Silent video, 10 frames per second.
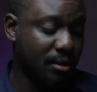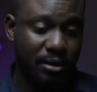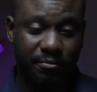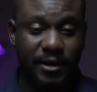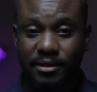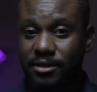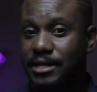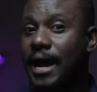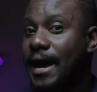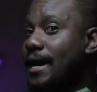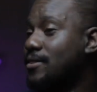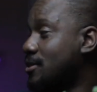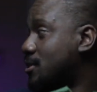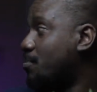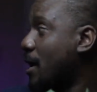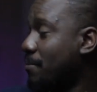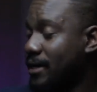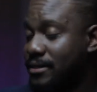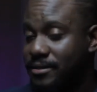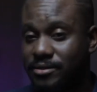in fact, I had this by
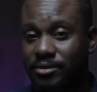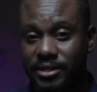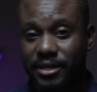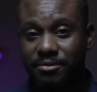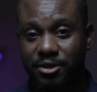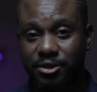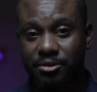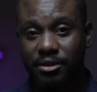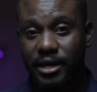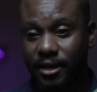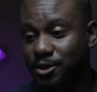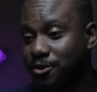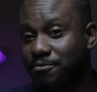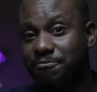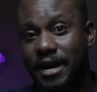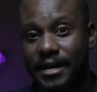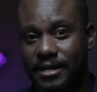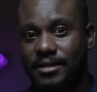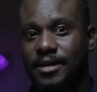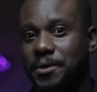my television, like just
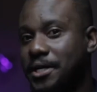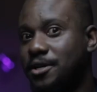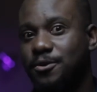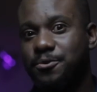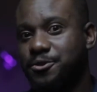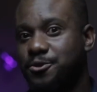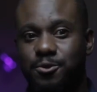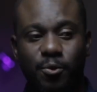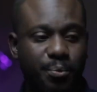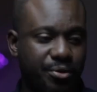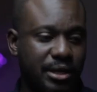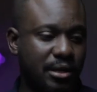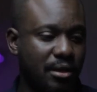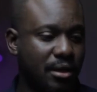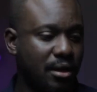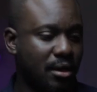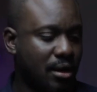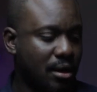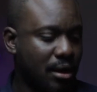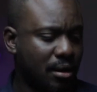vining down, and it looked so pretty.
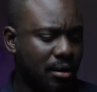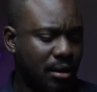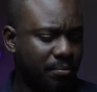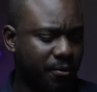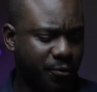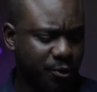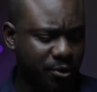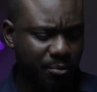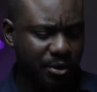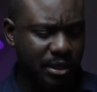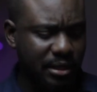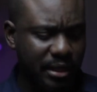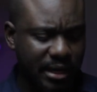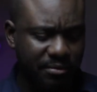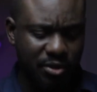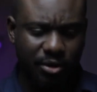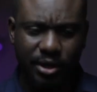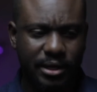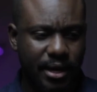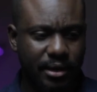But for some reason the leaves
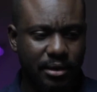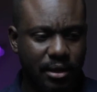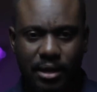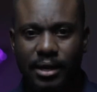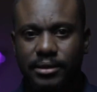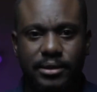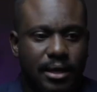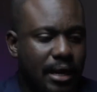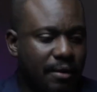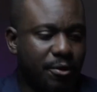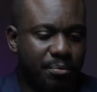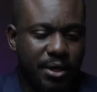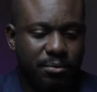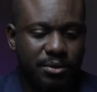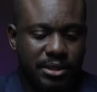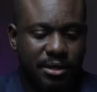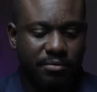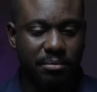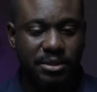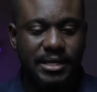started dying, and I've not been able to save
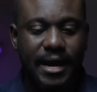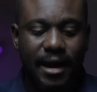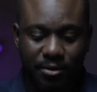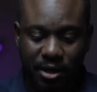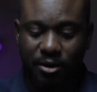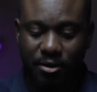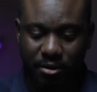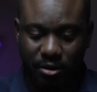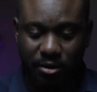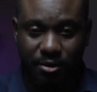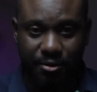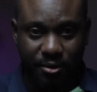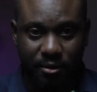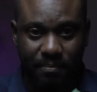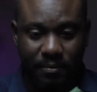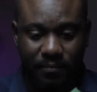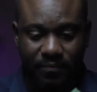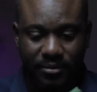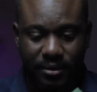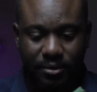them. See how they curl up,
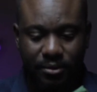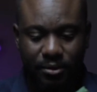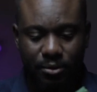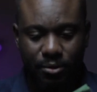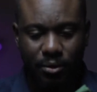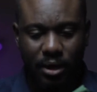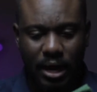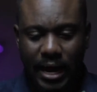you know.